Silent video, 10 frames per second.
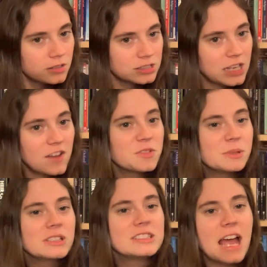Does it have to
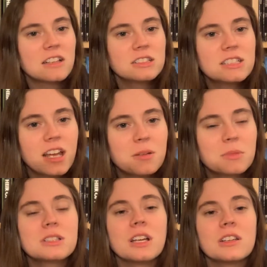be exactly ten?
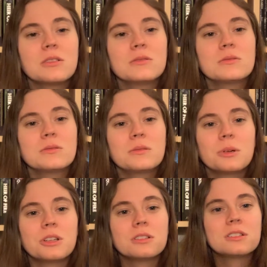Because I don't
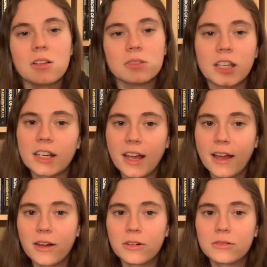want to dump that
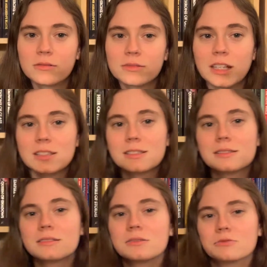out. That's
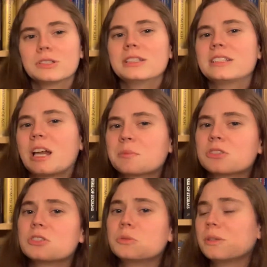really time
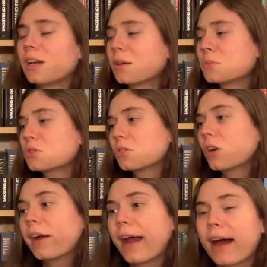consuming. I'm sure
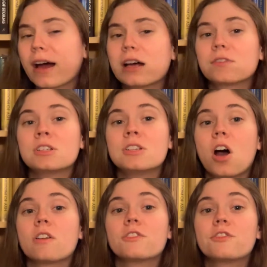I have a
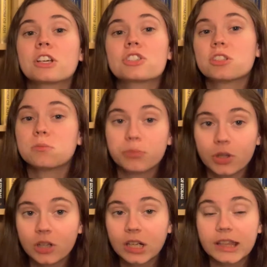non-fiction
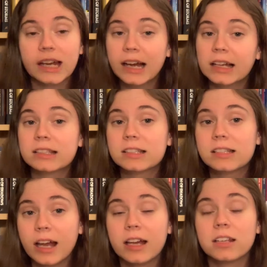book that has
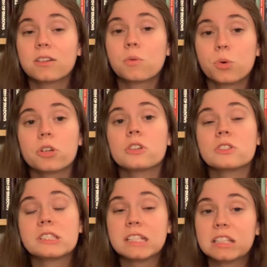ten
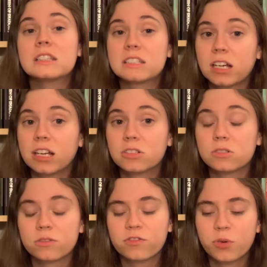words in the
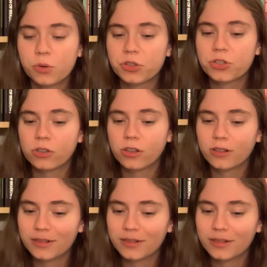title for sure.